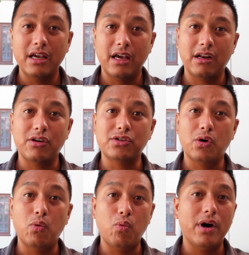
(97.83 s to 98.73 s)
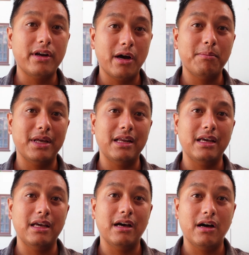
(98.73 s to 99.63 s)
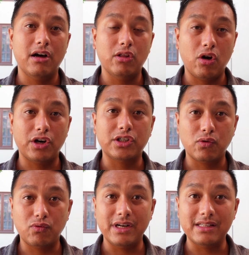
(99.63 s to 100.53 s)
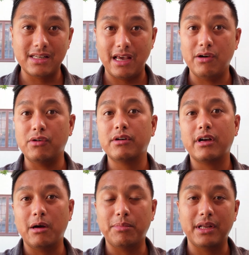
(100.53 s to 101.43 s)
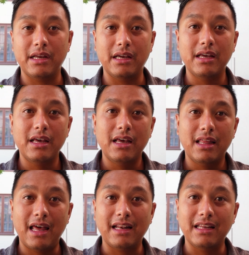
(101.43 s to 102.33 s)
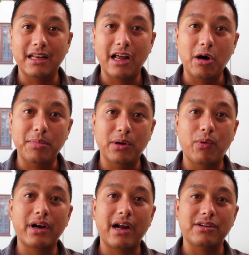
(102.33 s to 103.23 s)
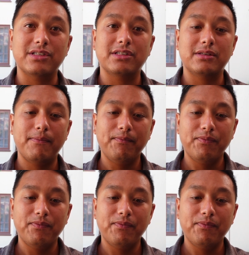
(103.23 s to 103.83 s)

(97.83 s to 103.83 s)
and also one company, a large retail company that needed help in warehouses.